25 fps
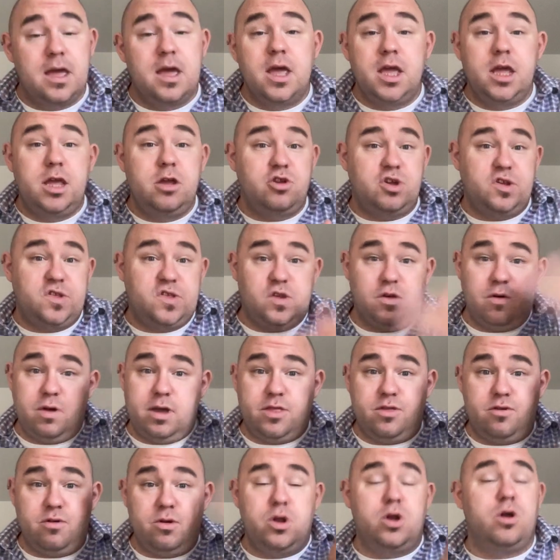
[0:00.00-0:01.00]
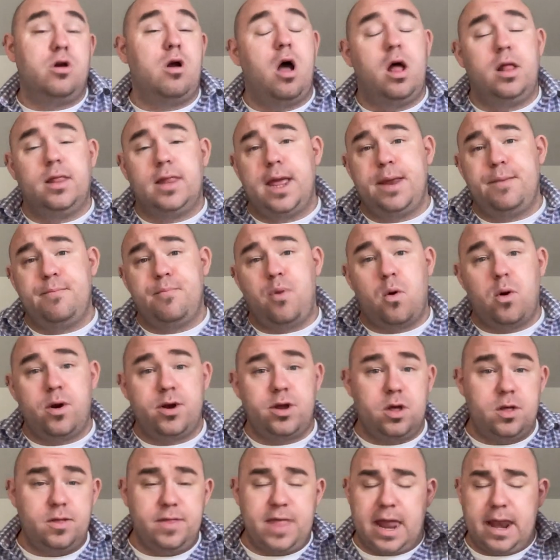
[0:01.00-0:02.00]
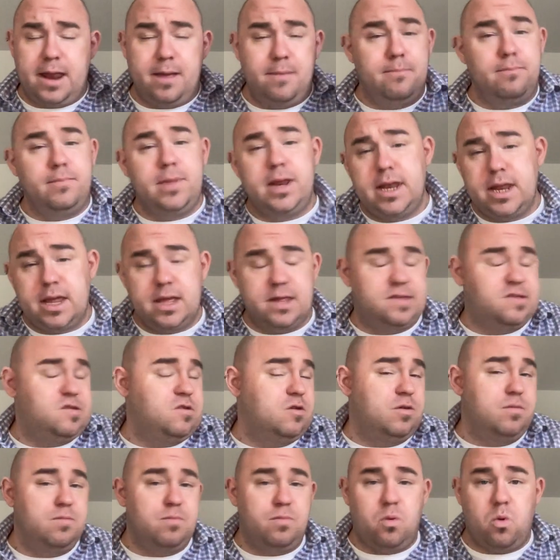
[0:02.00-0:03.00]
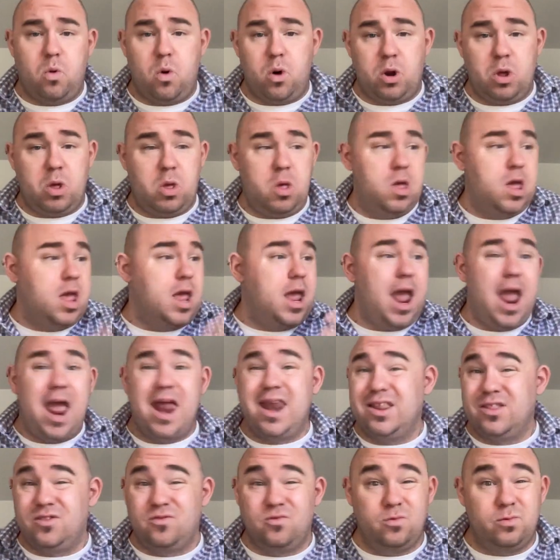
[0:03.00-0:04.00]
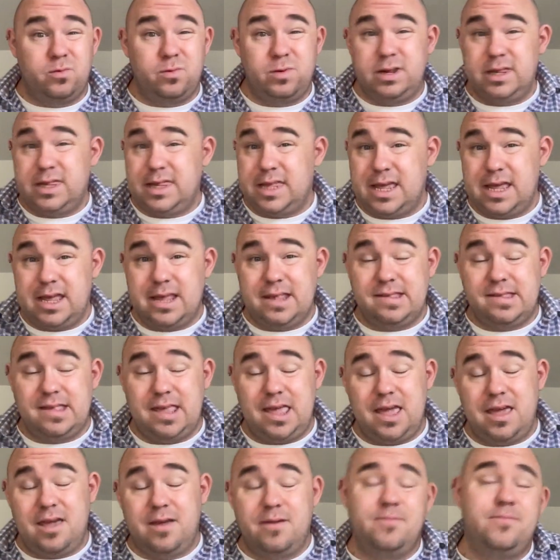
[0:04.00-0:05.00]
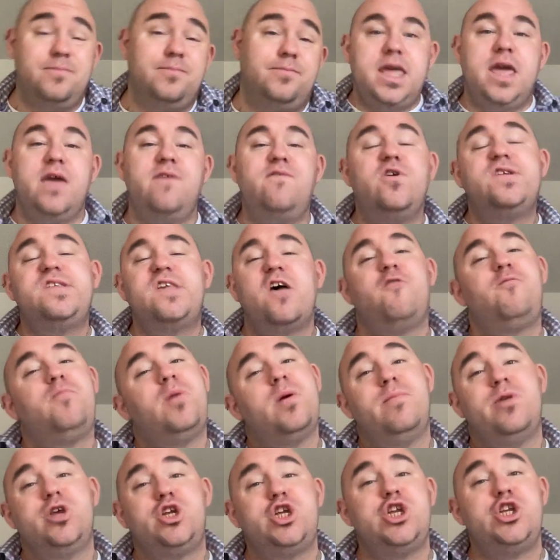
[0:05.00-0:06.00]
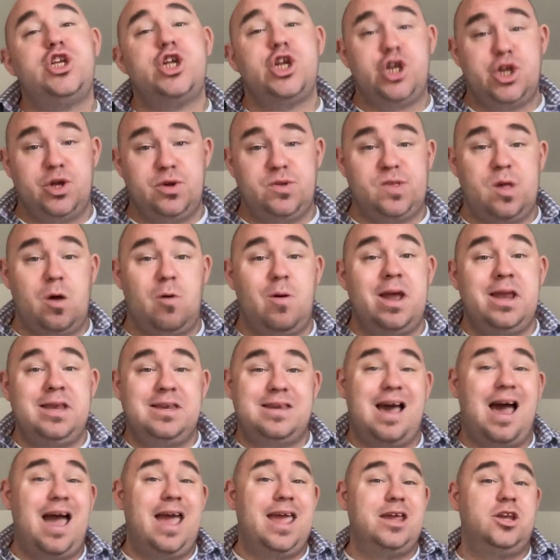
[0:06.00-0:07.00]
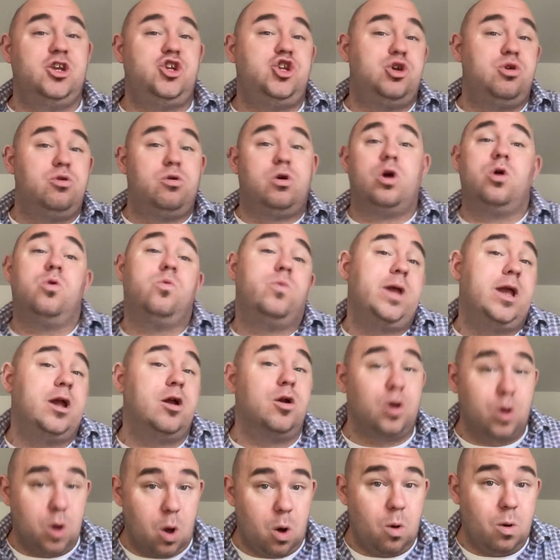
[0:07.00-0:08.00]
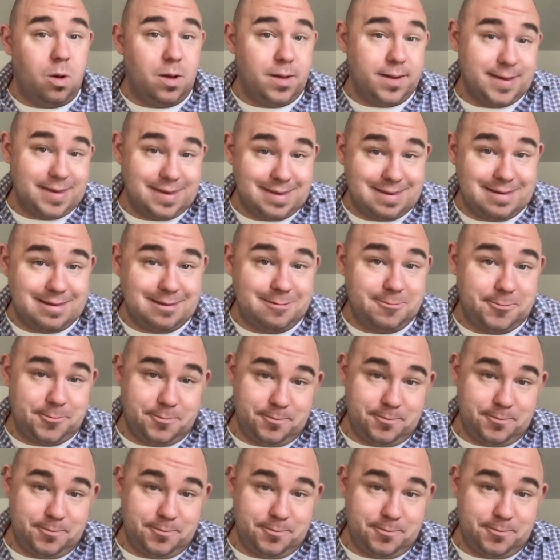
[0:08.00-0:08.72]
You just do it through your online portal, that immediate student portal, and it's really easy. Give yourself permission to do so and tie it to career goals.